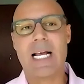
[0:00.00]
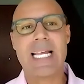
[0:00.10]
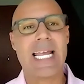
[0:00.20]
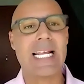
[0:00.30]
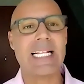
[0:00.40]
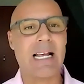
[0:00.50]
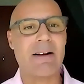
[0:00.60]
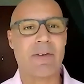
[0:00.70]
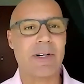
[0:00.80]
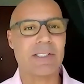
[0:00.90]
I hate
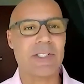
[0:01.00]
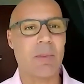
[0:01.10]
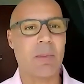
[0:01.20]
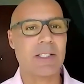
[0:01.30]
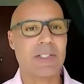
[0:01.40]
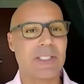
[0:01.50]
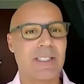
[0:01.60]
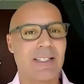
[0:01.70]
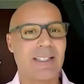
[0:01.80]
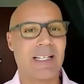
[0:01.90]
that phrase so much.
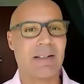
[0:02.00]
Yeah.